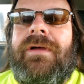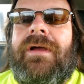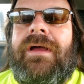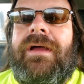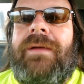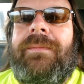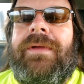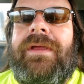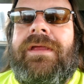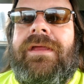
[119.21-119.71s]

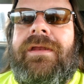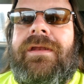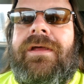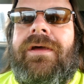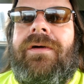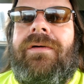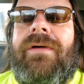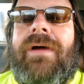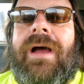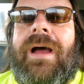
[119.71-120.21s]
I mean, you
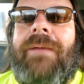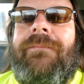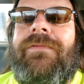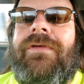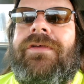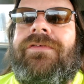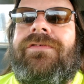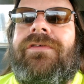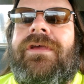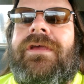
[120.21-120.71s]
know,
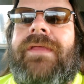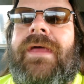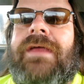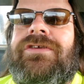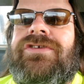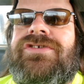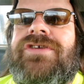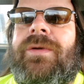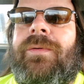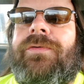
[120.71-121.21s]
obviously
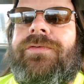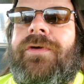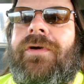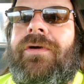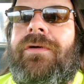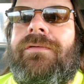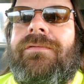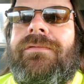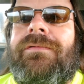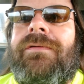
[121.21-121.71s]
that shit was
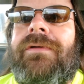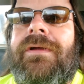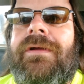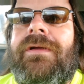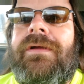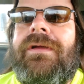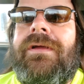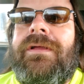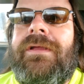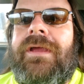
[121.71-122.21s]
hurting,
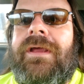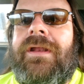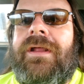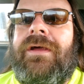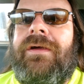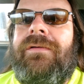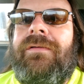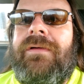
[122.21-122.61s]
you know.